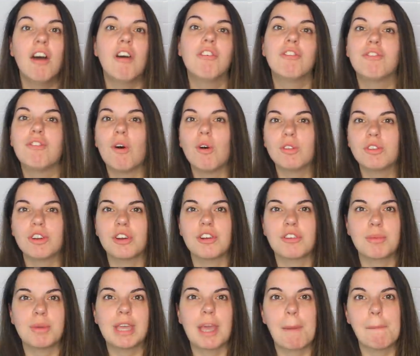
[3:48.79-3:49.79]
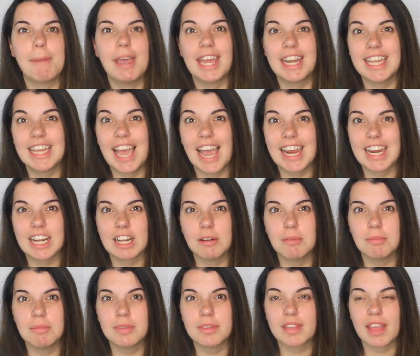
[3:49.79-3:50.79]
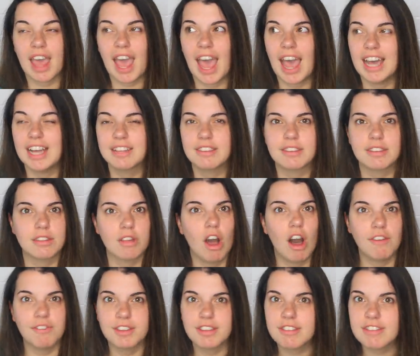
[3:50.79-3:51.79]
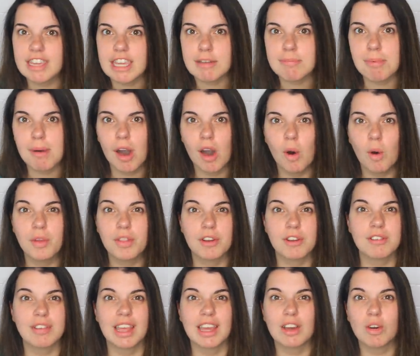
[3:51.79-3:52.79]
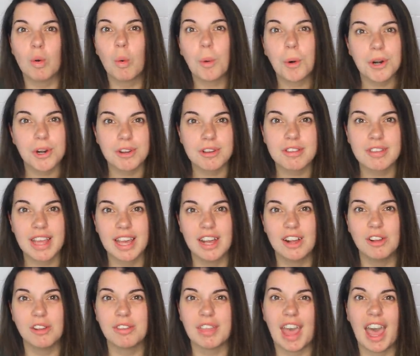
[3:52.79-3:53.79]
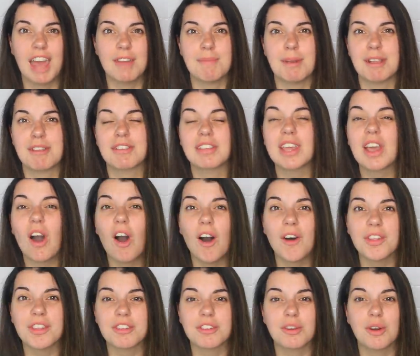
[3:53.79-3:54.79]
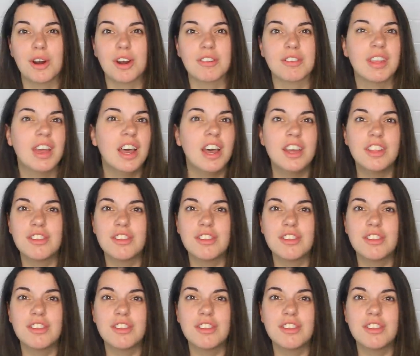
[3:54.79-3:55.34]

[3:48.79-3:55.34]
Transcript: Folders, we get penny items at Office Depot. There's like quarter sales at basically all the stores.